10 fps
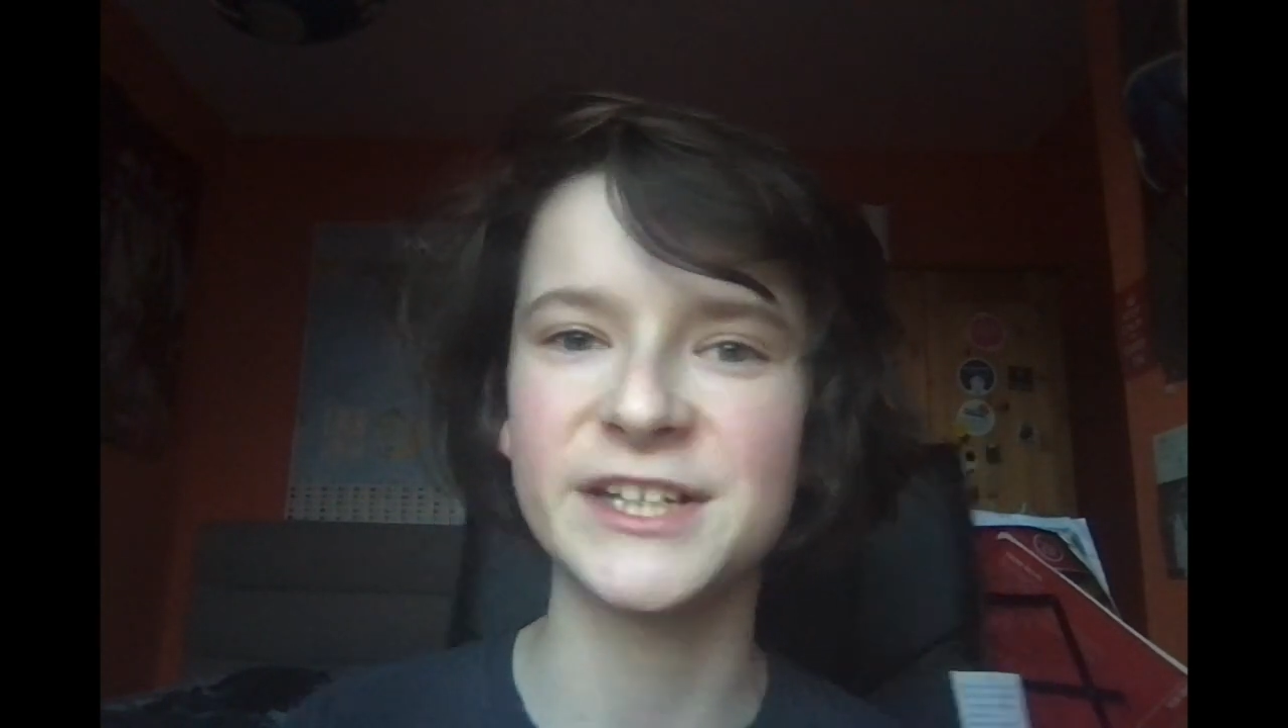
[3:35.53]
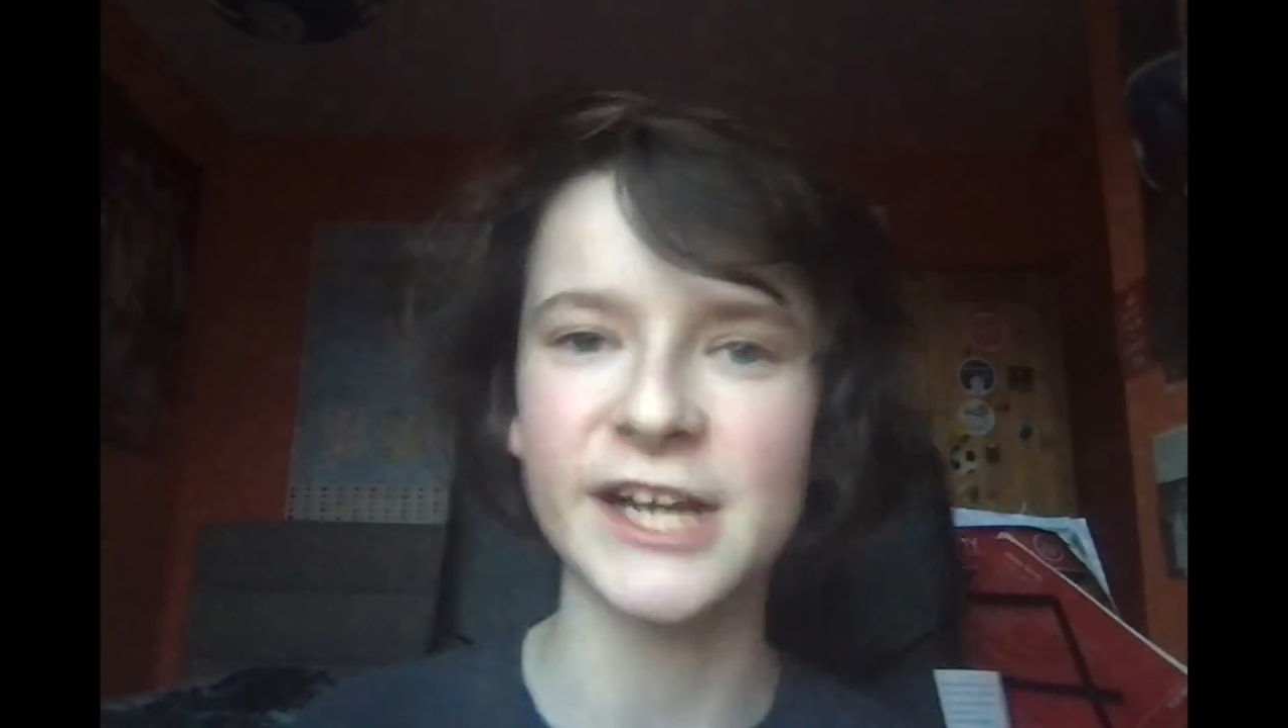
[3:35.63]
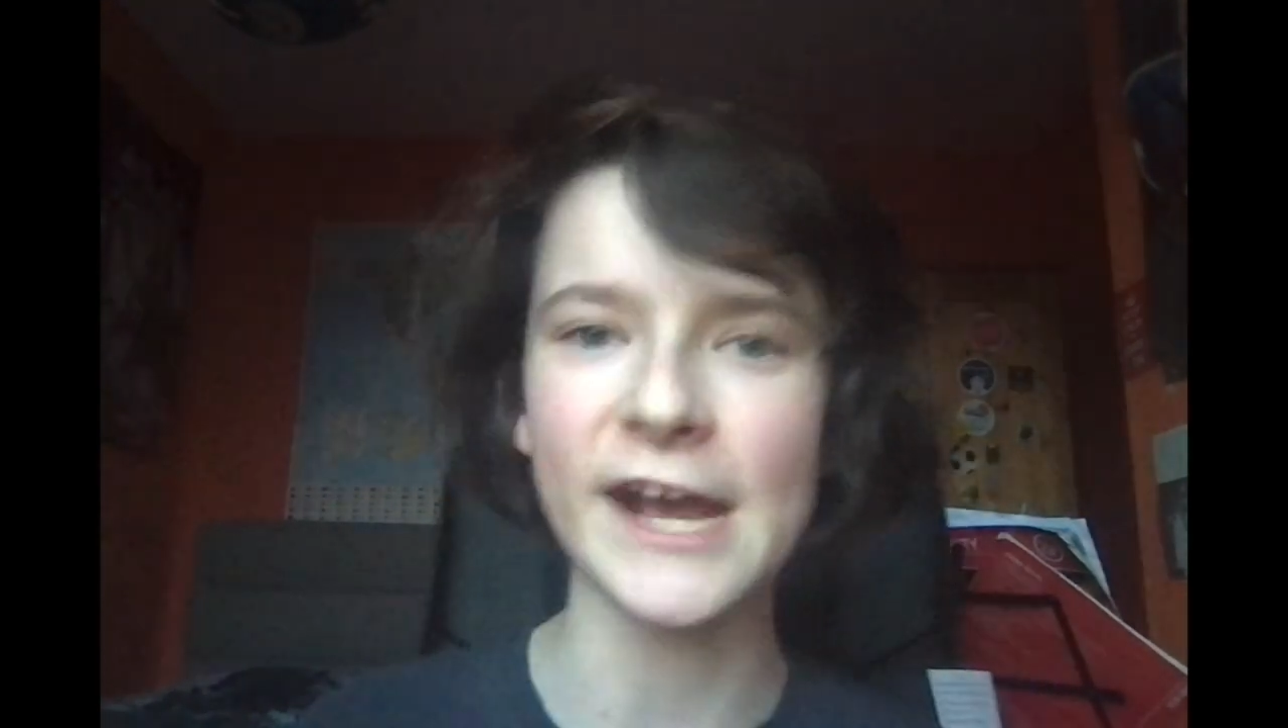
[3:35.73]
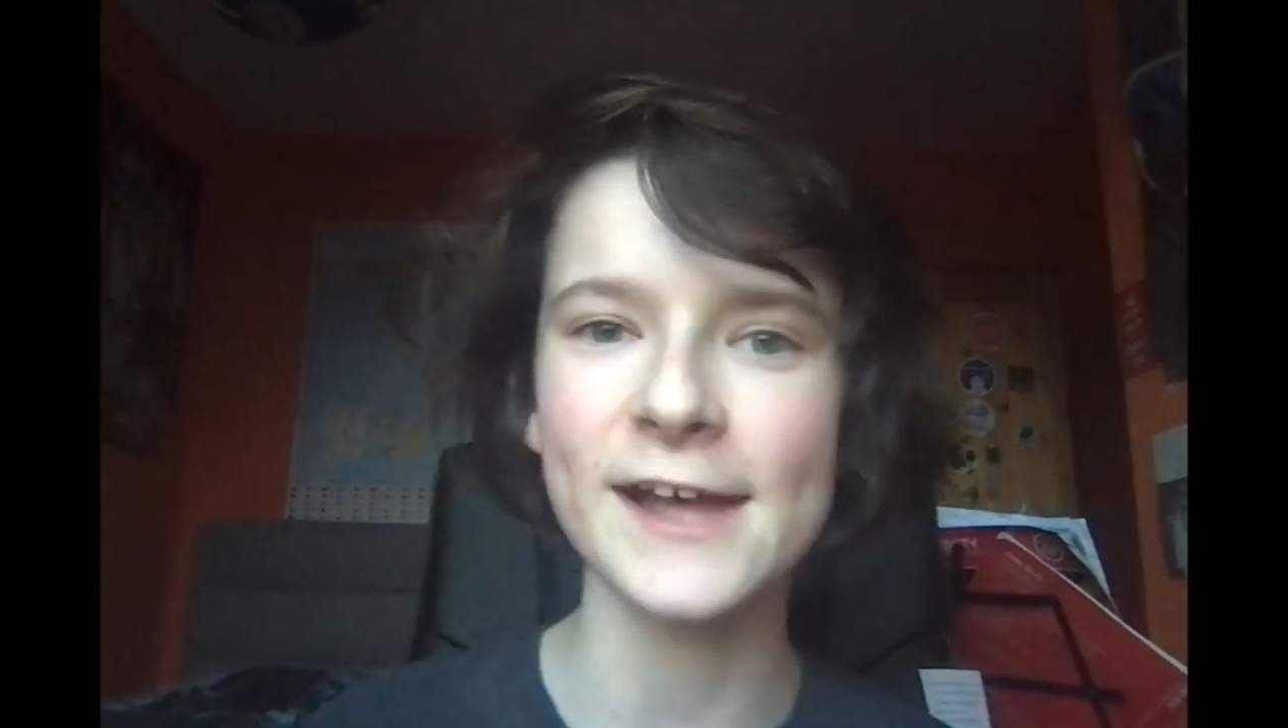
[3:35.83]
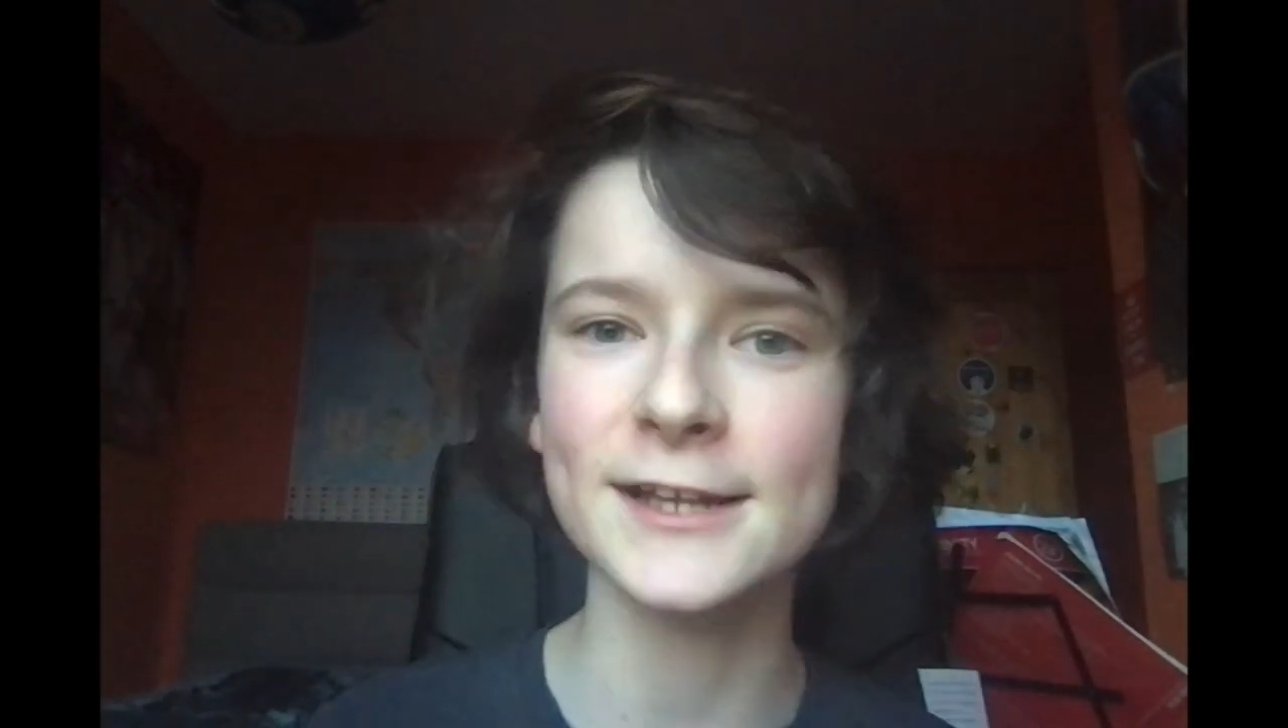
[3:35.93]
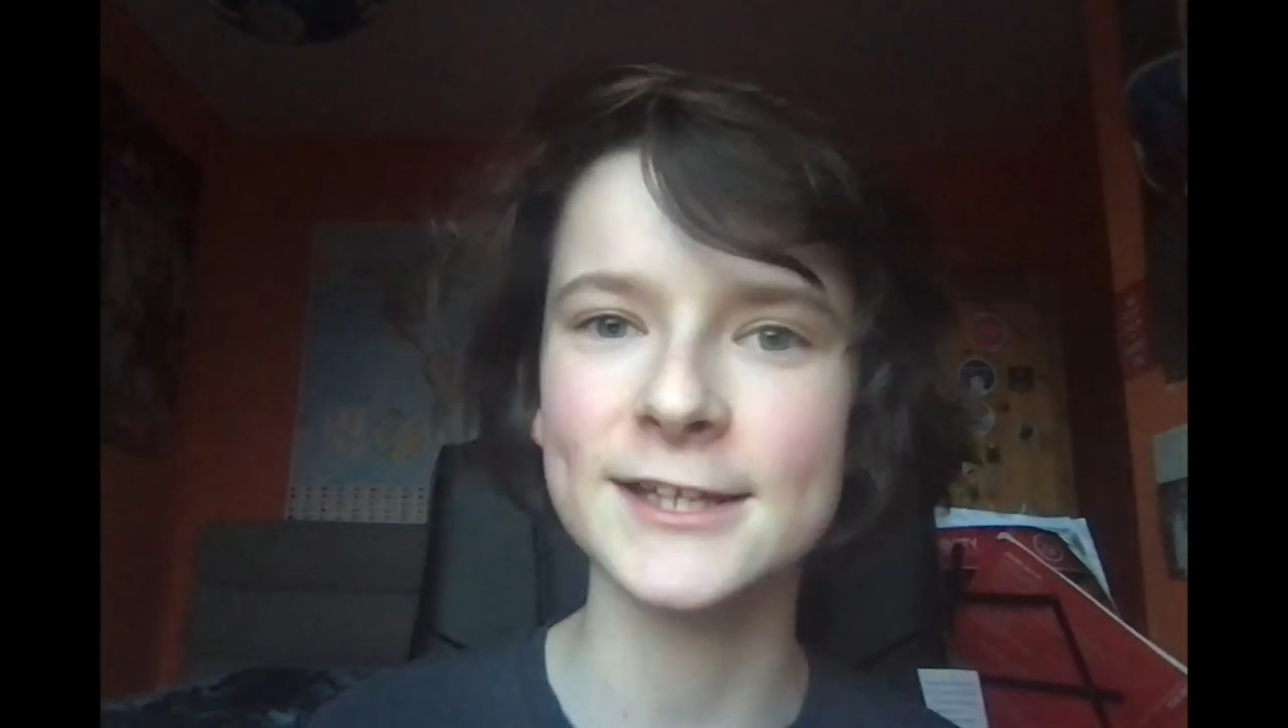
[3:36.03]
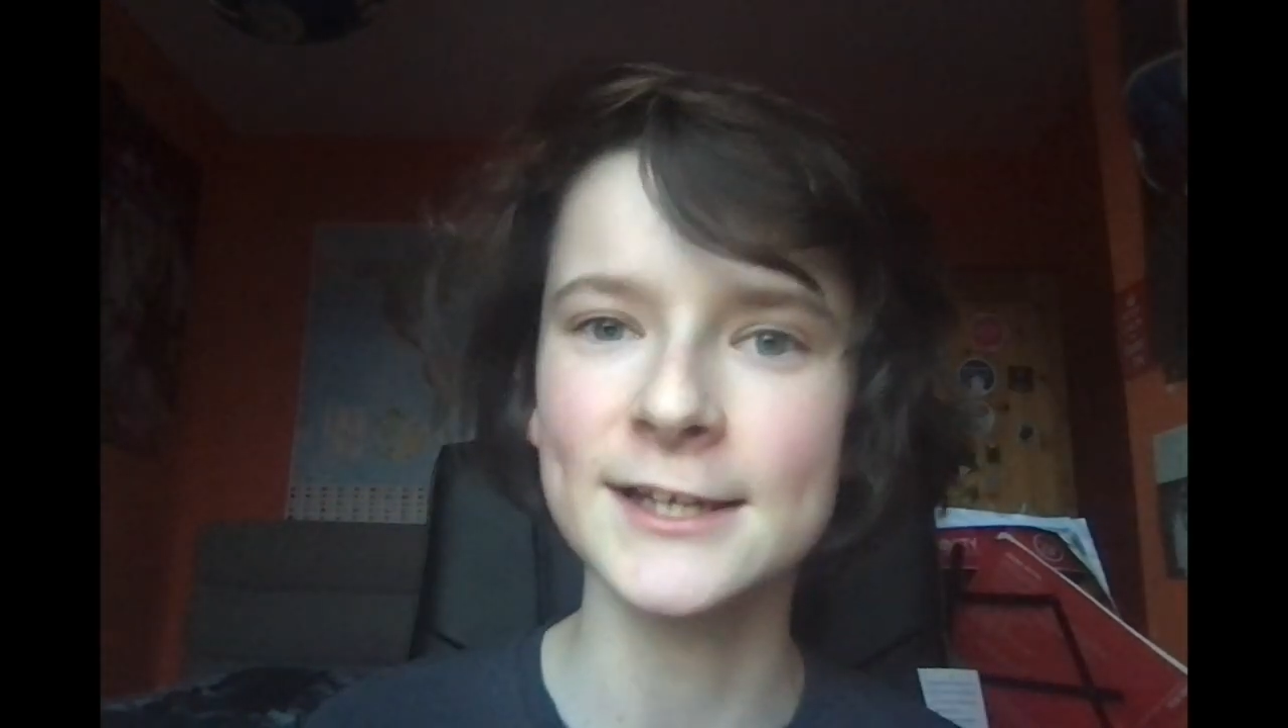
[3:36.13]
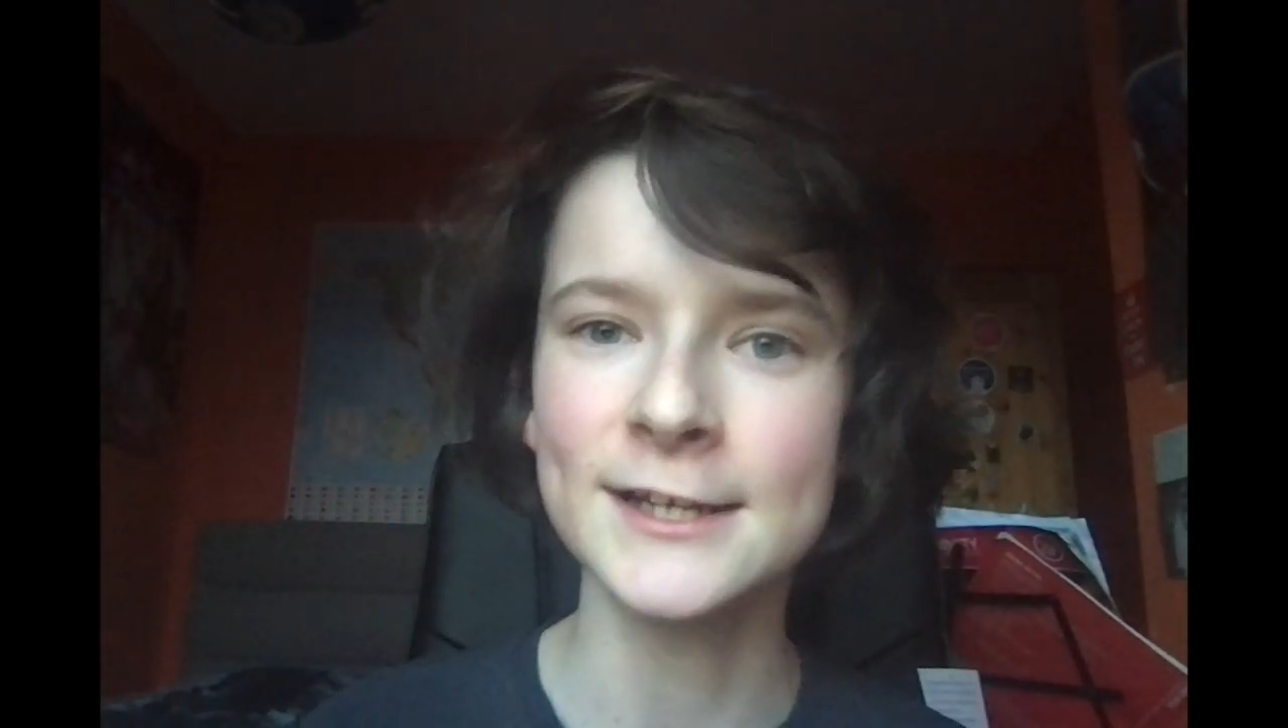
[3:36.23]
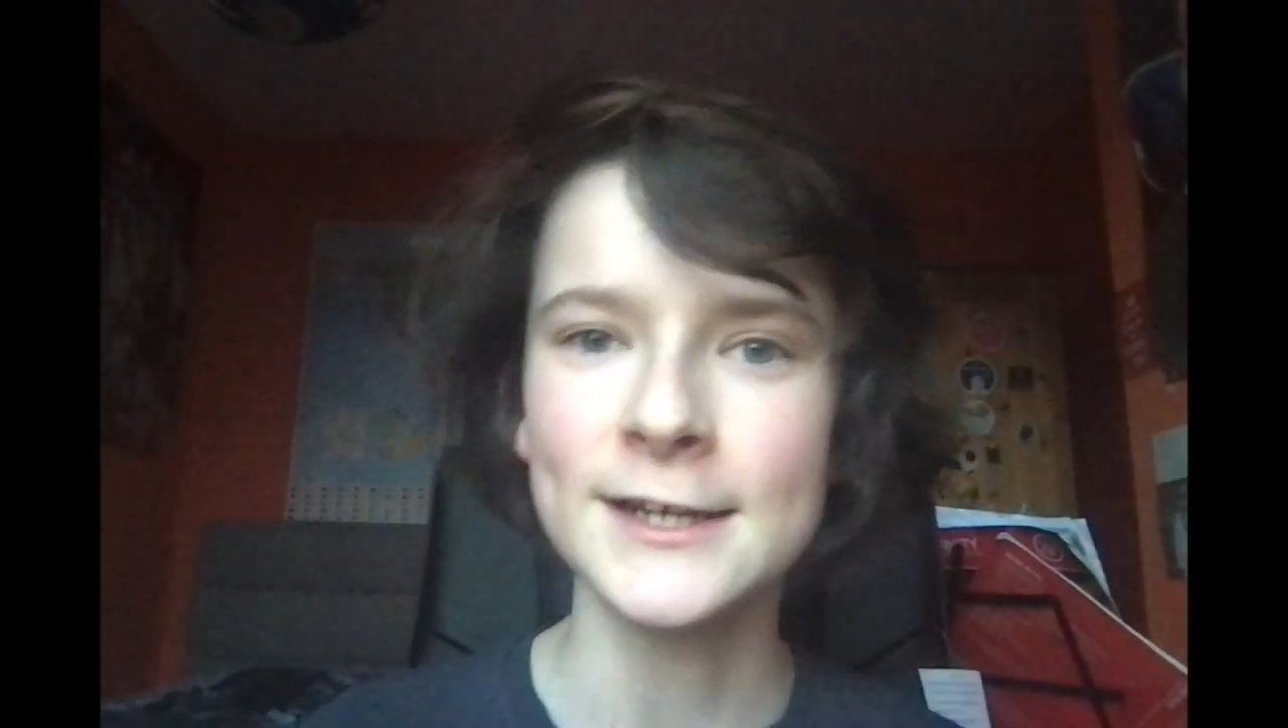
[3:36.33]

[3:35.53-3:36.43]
Chat,